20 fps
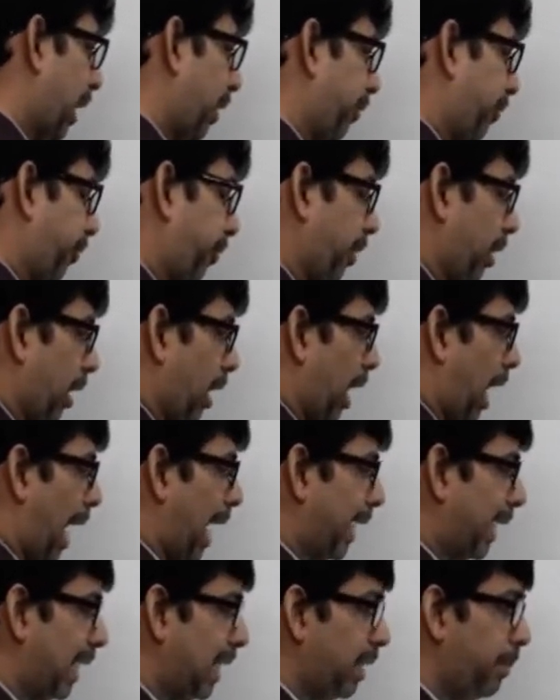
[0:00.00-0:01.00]
if,
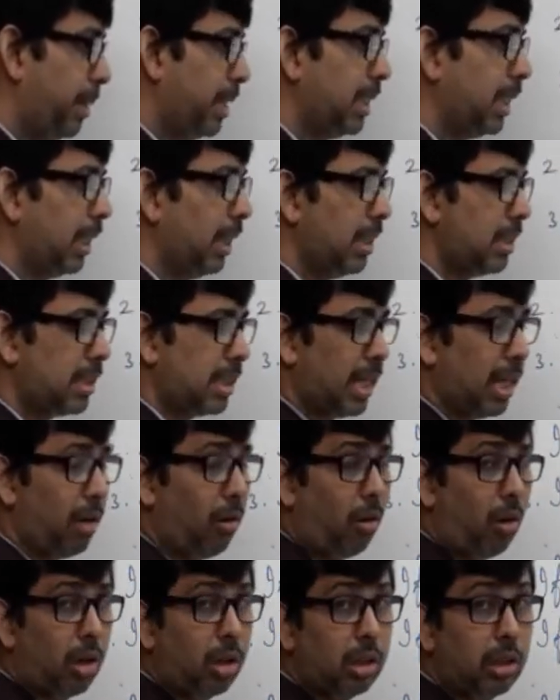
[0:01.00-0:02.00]
I can immediately
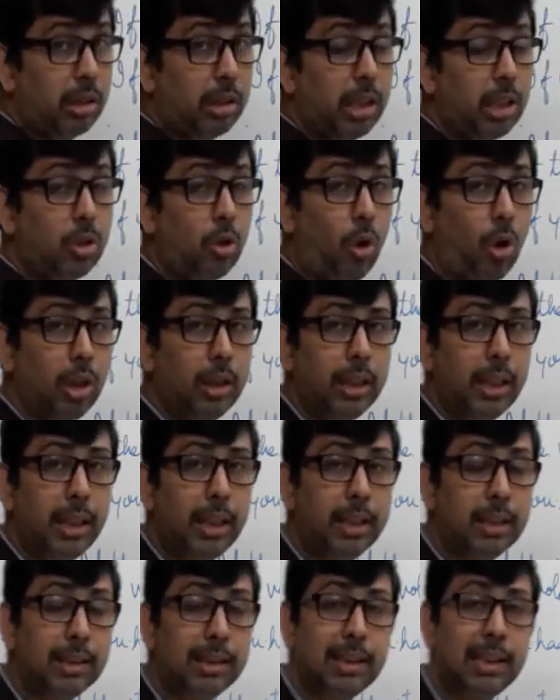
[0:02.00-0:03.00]
say or recall that
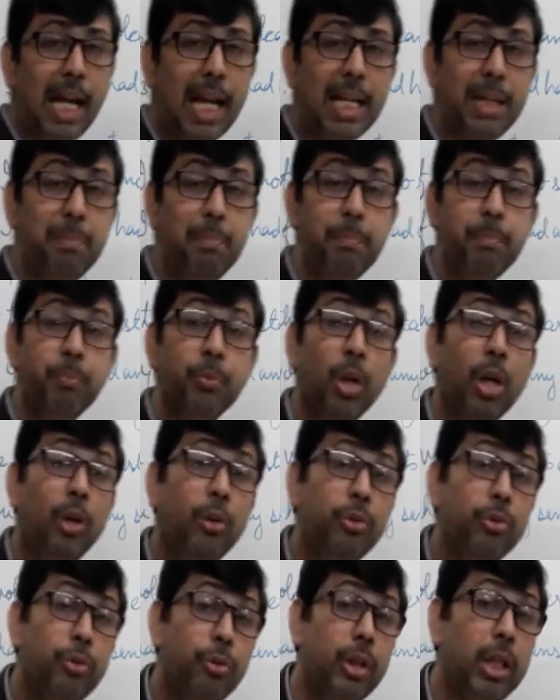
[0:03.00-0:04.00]
it is type
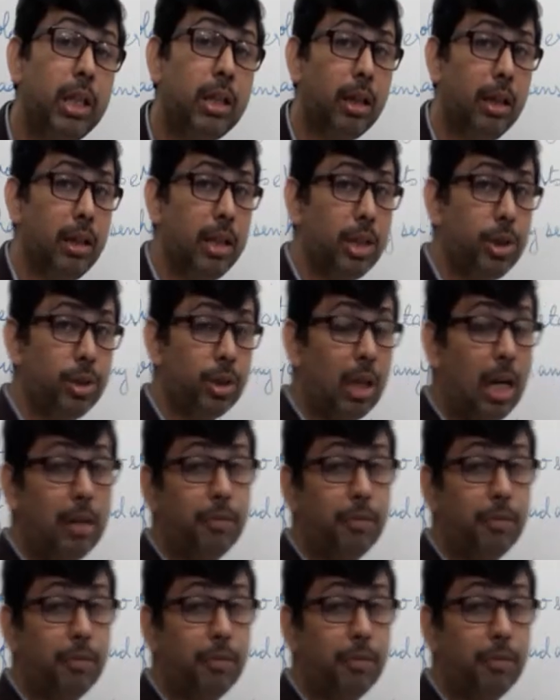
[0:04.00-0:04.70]
3 condition.